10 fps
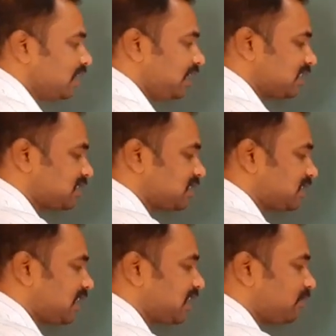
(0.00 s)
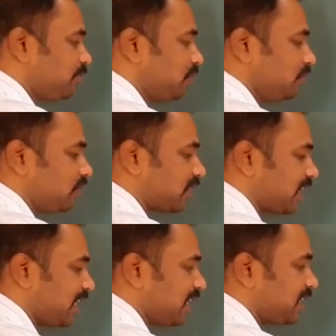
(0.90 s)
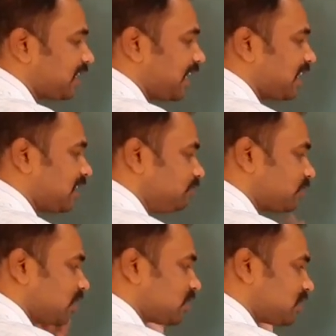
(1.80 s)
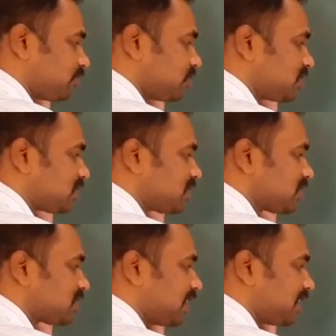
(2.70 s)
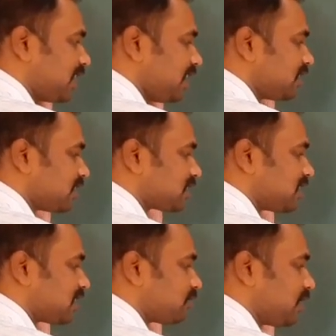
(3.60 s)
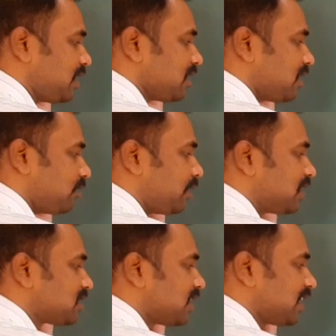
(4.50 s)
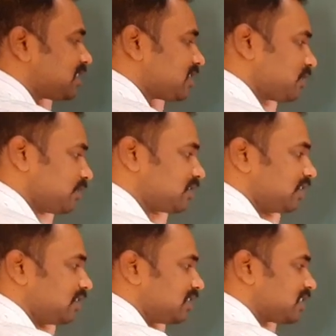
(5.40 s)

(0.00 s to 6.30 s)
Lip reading: Let us take a few ray diagram. Suppose this is set A, set B. Function I just chosen.